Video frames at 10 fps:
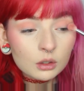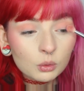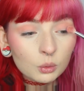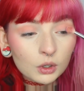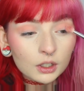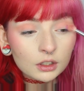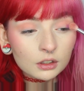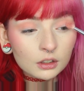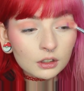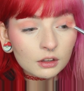what
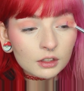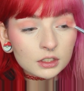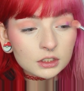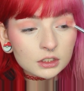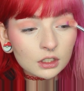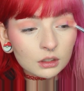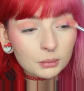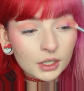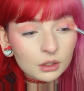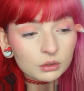this is all
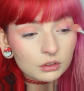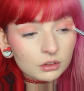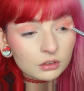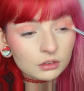about.